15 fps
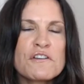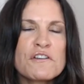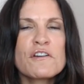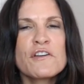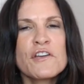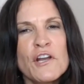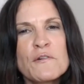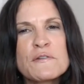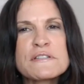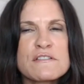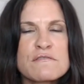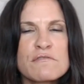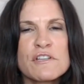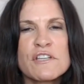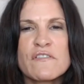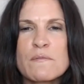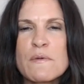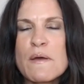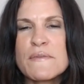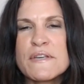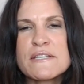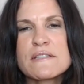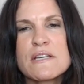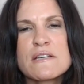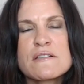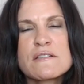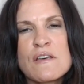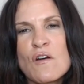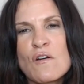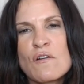you know, is this really for my business?
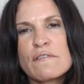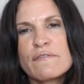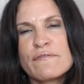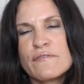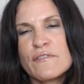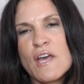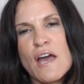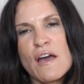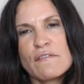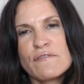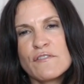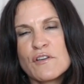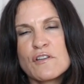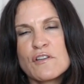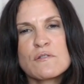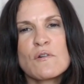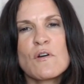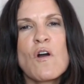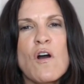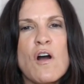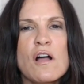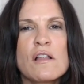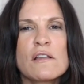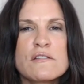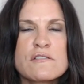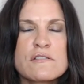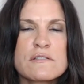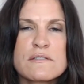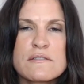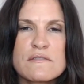So if I'll do a call and just.